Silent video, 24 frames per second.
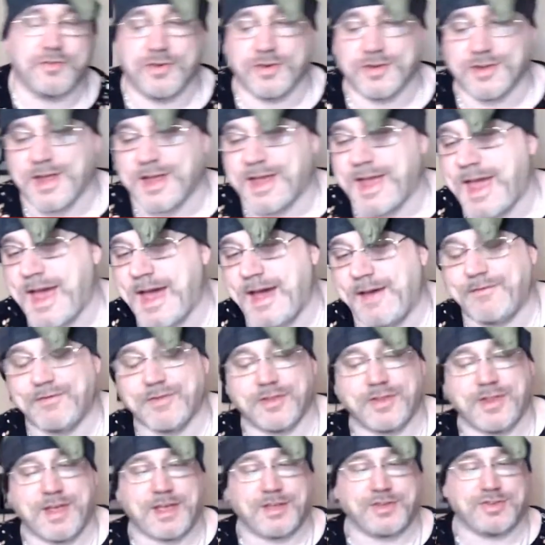like half
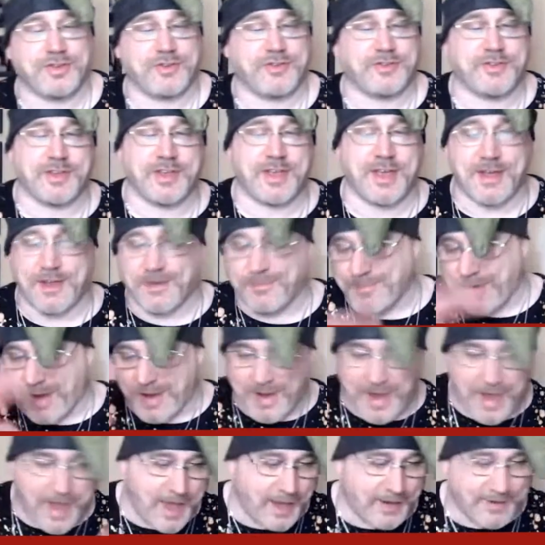the day just to get my
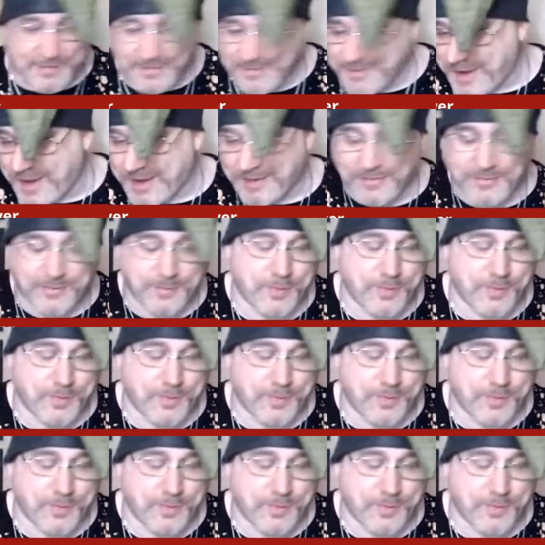access